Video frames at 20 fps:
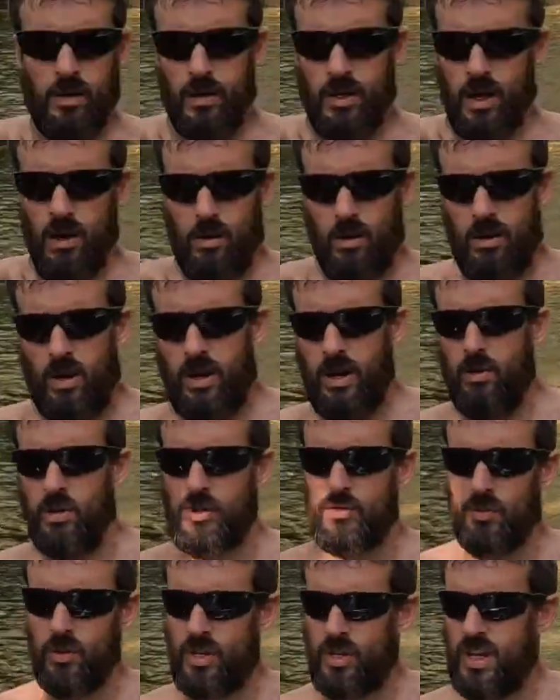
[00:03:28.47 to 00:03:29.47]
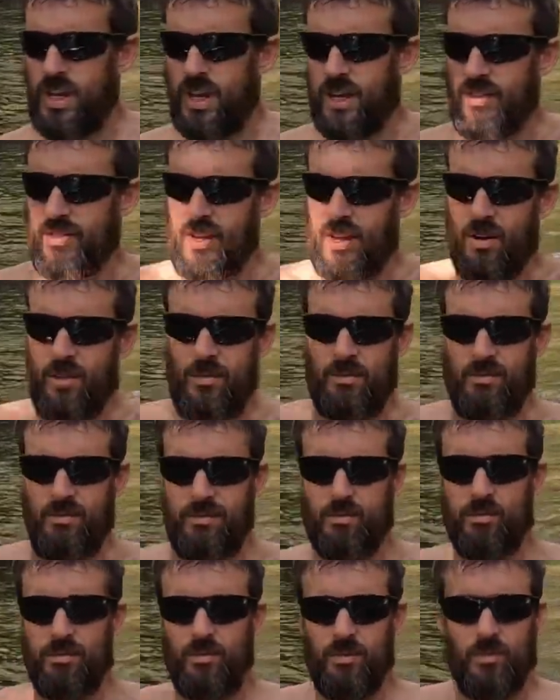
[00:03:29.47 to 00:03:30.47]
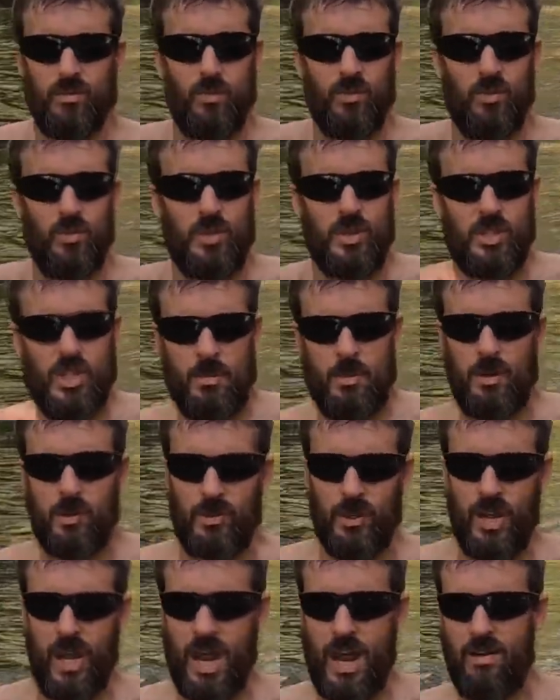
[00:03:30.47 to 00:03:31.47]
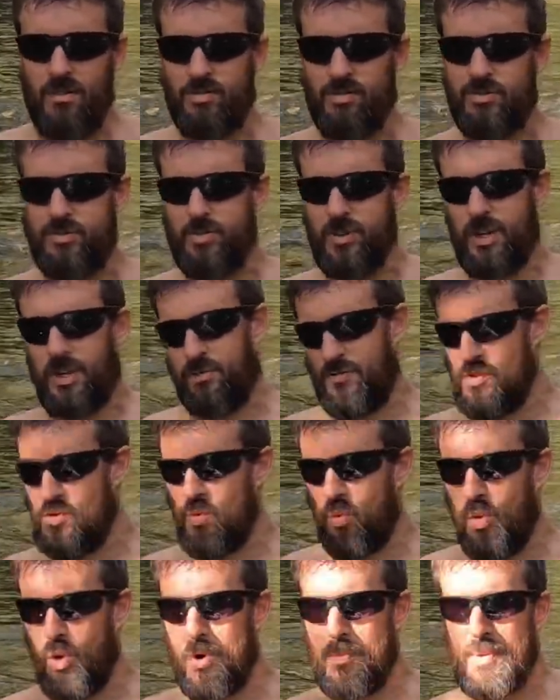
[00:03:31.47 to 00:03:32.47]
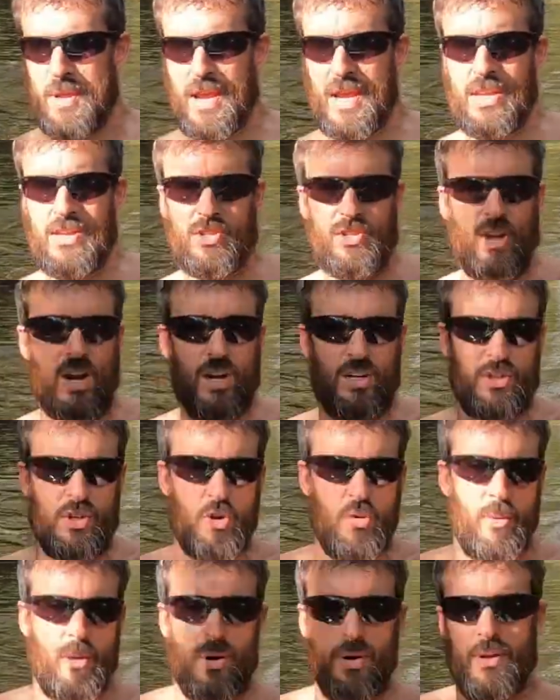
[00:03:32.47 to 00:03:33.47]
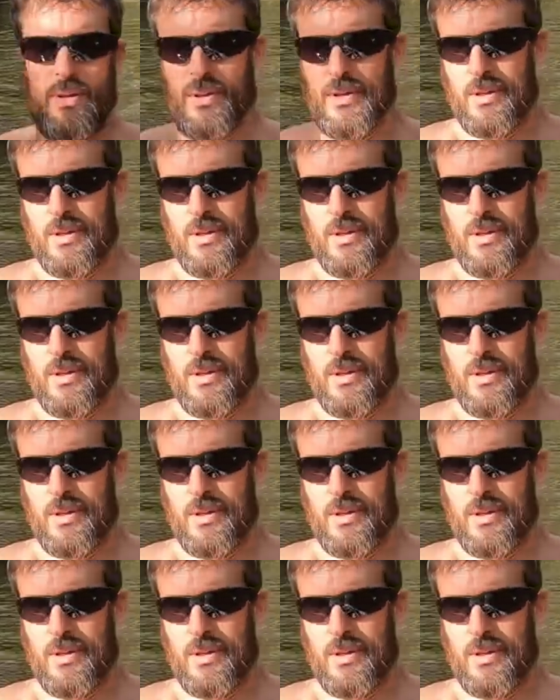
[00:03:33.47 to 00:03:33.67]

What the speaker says: You know, I always forget that we typically have a few warm days in October.